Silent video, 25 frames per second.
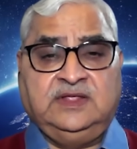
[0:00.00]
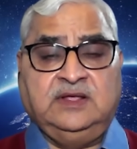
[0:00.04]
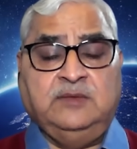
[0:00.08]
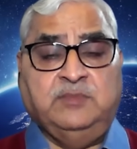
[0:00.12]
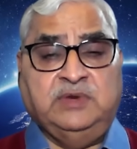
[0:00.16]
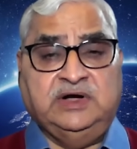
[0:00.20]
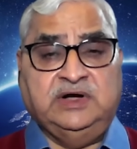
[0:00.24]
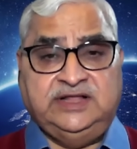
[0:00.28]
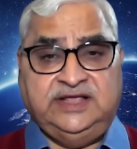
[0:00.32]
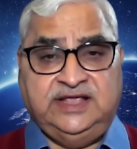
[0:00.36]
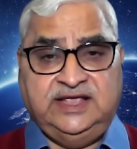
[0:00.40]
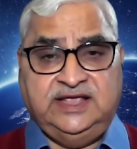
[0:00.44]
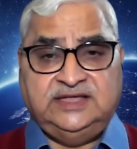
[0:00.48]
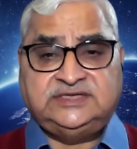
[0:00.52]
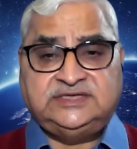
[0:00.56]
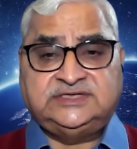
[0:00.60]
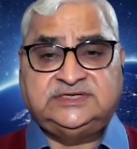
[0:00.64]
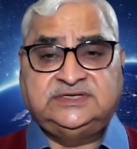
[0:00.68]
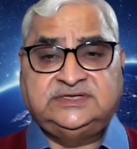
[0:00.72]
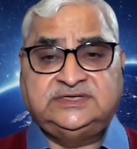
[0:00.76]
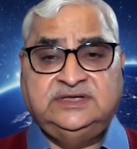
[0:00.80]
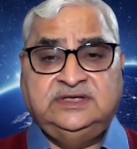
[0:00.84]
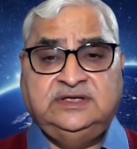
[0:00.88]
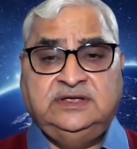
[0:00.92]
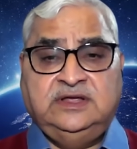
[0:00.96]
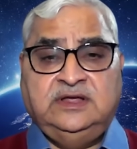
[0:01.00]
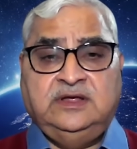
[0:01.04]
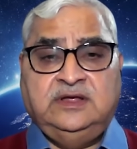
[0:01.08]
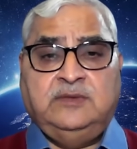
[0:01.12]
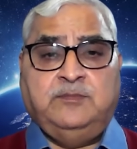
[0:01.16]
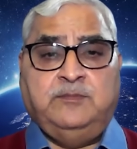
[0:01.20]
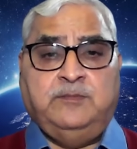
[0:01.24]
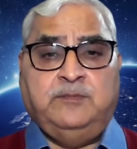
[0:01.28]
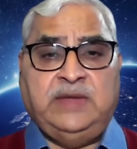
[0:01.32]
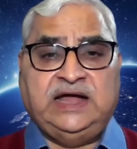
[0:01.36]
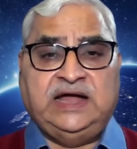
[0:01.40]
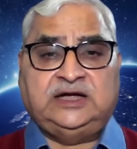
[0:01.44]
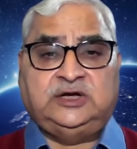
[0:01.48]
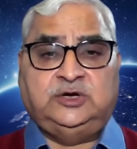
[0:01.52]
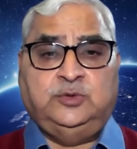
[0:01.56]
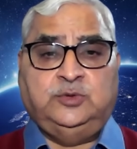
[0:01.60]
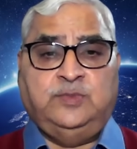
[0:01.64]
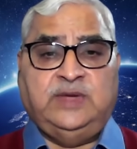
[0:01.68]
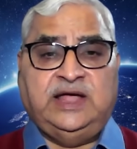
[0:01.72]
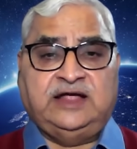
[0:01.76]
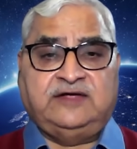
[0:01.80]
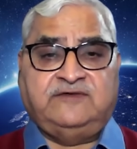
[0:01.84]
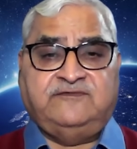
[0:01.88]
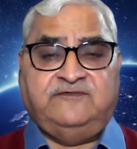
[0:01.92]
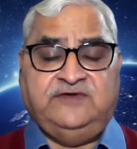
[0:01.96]
But yes,
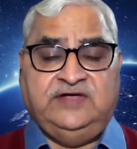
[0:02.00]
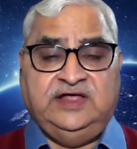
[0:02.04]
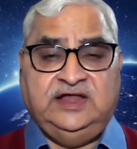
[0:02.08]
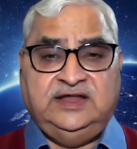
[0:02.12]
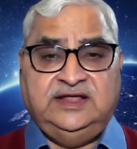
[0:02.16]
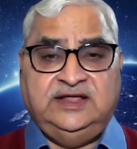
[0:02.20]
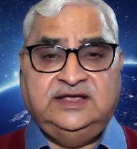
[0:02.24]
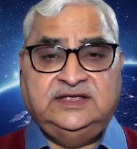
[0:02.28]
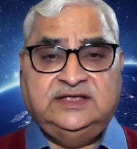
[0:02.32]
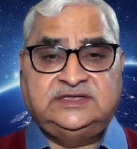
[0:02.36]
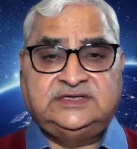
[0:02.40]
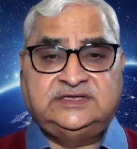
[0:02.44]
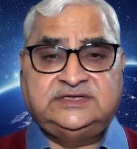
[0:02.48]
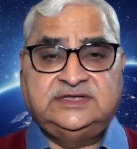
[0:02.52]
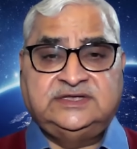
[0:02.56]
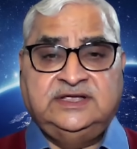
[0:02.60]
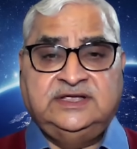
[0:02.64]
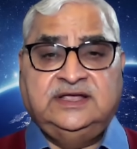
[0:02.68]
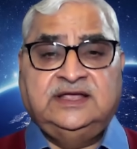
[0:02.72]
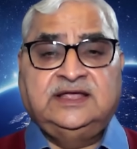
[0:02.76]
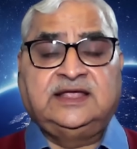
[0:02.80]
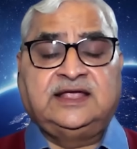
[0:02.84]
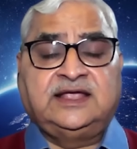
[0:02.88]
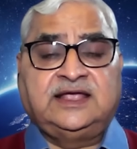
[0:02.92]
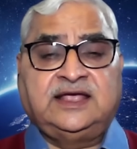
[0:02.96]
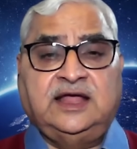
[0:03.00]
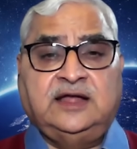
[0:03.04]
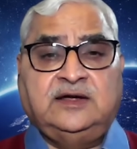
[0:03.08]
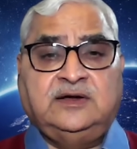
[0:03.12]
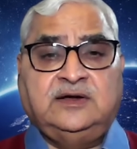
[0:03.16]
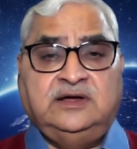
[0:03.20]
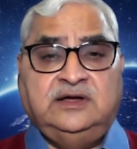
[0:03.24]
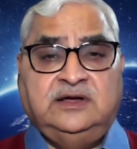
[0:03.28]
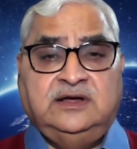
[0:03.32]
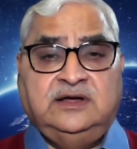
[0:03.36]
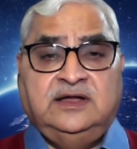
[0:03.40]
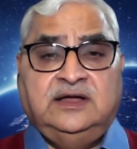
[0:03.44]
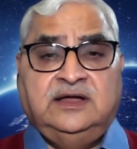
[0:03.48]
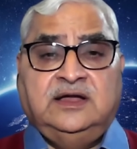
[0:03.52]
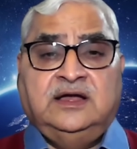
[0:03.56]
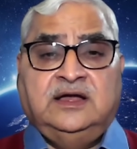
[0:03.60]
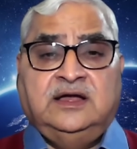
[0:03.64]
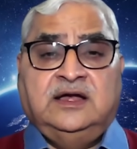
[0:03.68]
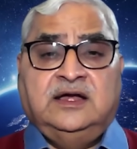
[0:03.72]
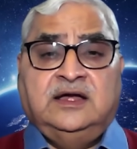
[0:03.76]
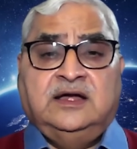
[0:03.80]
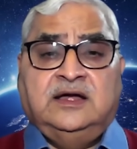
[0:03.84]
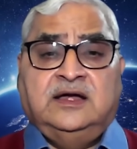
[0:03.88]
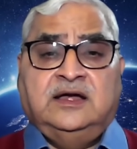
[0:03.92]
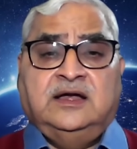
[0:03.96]
back-to-back failures can
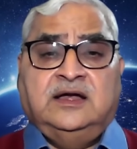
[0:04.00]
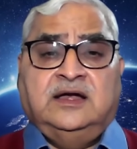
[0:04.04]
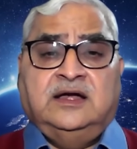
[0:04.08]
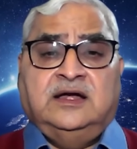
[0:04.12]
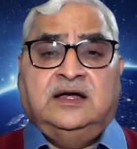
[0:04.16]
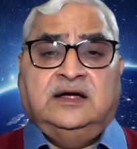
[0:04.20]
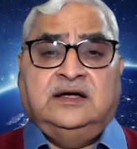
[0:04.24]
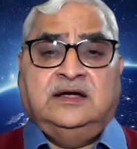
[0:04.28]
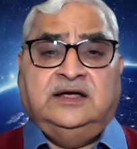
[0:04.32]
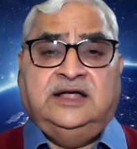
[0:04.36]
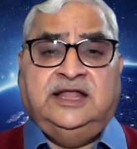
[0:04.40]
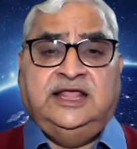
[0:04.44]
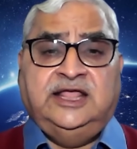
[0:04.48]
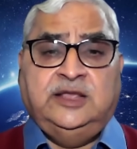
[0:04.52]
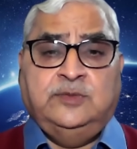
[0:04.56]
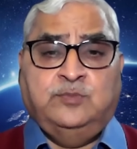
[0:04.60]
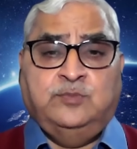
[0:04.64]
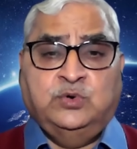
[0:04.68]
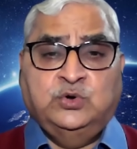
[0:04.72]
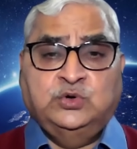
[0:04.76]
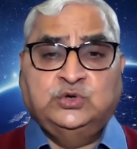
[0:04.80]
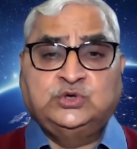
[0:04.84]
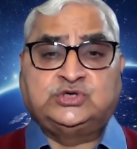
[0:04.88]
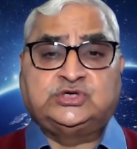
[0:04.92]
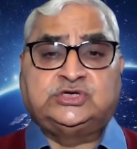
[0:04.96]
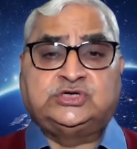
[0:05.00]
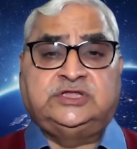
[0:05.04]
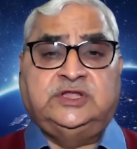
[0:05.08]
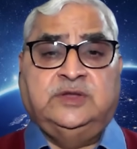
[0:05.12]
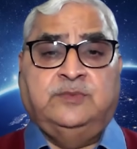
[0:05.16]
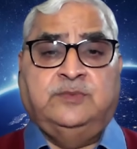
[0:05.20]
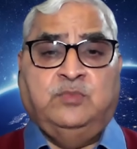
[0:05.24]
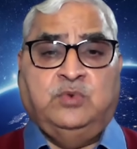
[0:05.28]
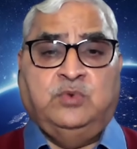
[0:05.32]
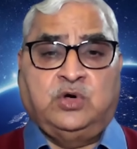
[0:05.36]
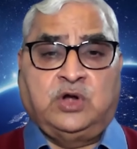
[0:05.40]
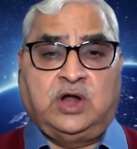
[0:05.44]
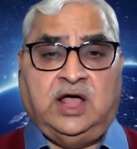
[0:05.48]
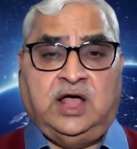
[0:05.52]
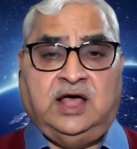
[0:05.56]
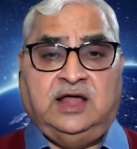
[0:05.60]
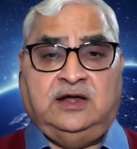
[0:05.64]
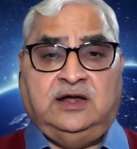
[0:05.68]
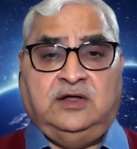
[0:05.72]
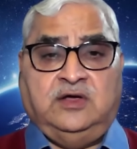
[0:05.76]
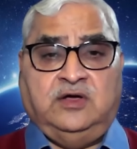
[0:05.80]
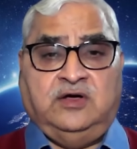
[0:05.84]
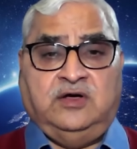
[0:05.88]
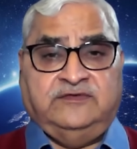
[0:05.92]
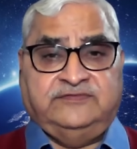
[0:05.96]
deboost the
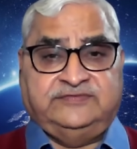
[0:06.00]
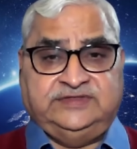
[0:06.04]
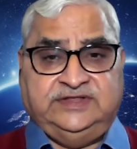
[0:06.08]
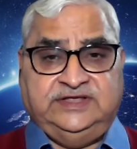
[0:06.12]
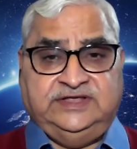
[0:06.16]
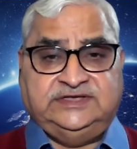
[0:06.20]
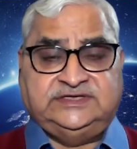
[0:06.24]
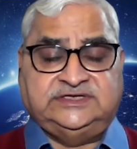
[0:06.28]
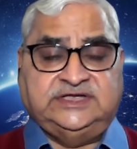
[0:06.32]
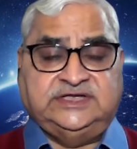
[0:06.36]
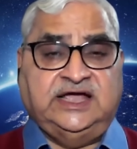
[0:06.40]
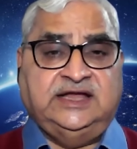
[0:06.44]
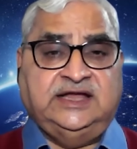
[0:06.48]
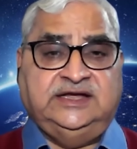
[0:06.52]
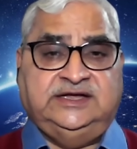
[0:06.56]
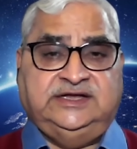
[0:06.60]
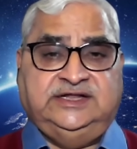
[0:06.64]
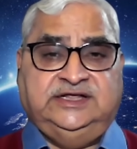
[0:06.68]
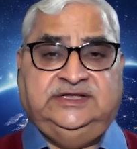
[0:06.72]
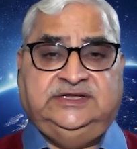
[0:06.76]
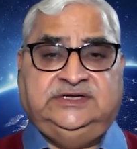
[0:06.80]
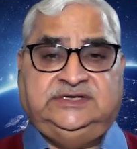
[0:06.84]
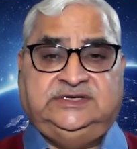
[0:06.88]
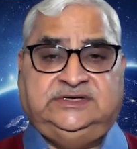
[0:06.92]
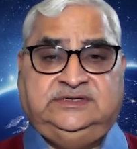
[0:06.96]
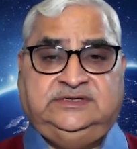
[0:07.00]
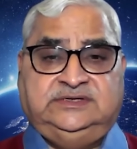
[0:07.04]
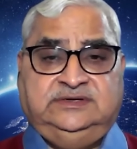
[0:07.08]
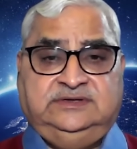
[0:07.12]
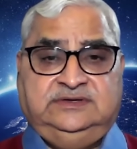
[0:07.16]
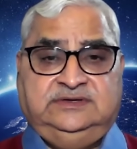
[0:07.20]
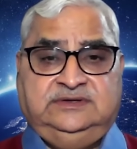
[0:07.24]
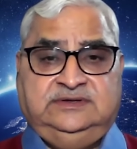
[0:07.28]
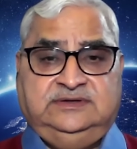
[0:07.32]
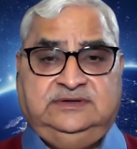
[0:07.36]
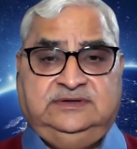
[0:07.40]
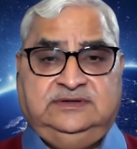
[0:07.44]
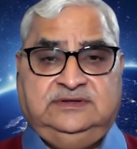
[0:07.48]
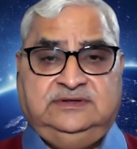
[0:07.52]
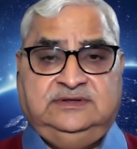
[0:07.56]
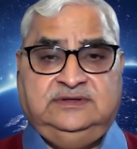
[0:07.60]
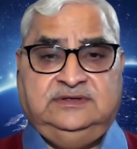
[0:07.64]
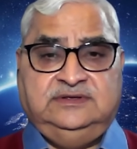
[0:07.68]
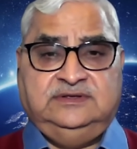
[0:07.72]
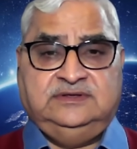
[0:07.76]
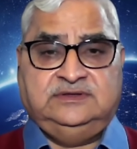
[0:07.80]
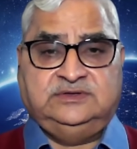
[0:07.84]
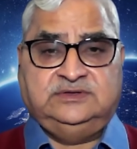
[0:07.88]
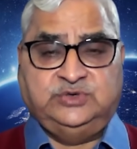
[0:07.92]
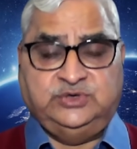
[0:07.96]
morale of the scientist.
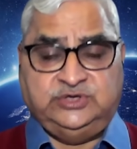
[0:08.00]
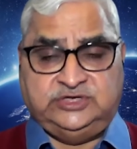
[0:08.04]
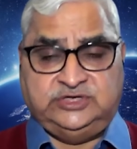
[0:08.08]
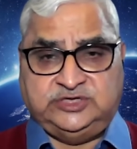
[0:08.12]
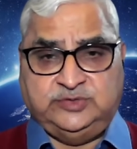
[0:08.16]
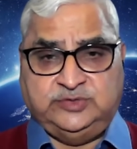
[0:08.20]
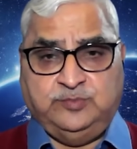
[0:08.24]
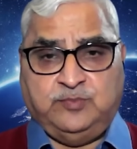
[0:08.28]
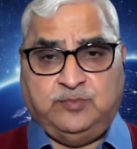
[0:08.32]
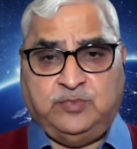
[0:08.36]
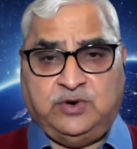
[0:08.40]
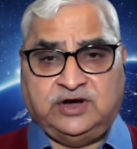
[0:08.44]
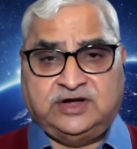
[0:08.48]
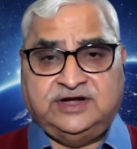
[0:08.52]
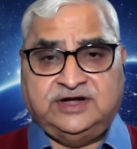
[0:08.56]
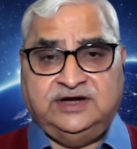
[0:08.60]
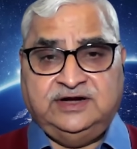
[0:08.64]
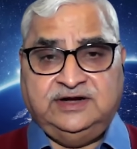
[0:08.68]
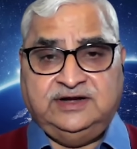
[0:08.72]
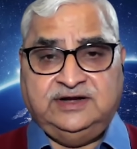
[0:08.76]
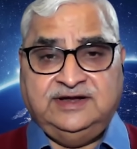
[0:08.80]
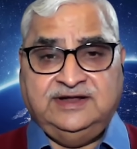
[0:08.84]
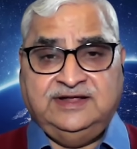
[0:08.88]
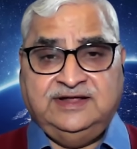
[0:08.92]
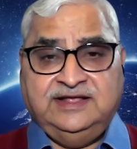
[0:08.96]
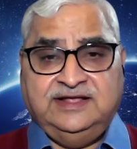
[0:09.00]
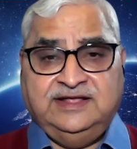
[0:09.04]
So it's important